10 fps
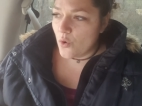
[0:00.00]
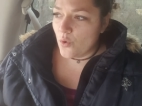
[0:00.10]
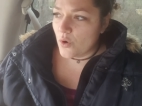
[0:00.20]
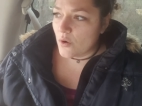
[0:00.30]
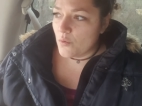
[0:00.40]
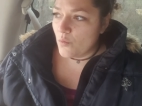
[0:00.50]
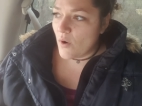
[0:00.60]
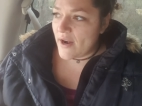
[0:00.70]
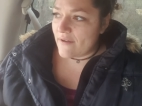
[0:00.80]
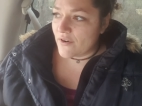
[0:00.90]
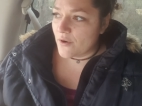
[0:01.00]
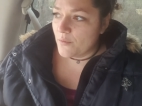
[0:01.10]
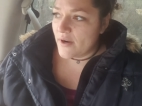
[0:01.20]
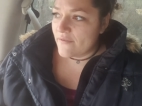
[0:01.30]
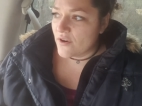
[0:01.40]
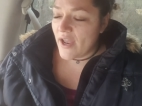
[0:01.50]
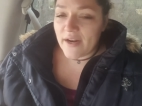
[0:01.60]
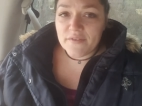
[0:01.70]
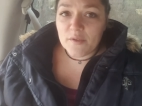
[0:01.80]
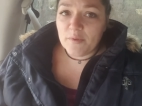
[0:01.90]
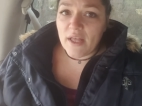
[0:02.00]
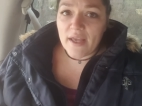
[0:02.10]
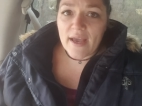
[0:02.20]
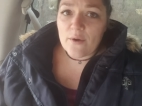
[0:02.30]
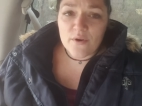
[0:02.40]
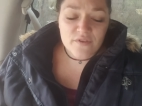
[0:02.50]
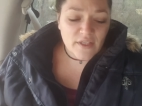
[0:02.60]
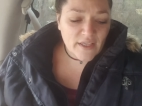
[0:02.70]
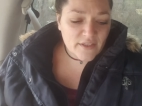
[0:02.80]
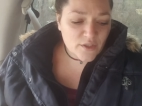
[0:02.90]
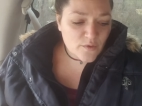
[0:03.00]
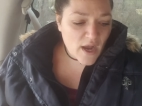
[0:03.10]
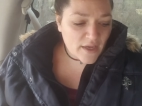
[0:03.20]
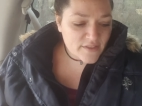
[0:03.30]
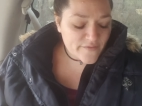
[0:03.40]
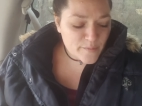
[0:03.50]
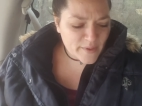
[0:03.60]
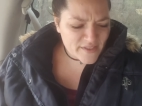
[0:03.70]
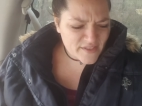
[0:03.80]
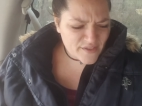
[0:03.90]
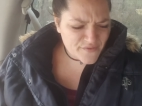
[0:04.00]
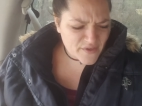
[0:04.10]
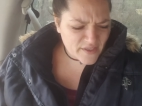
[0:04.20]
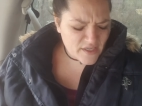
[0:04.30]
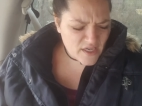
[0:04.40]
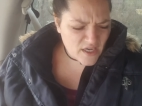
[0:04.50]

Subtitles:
or whatever kind of supply. However they get their rocks, everybody's different.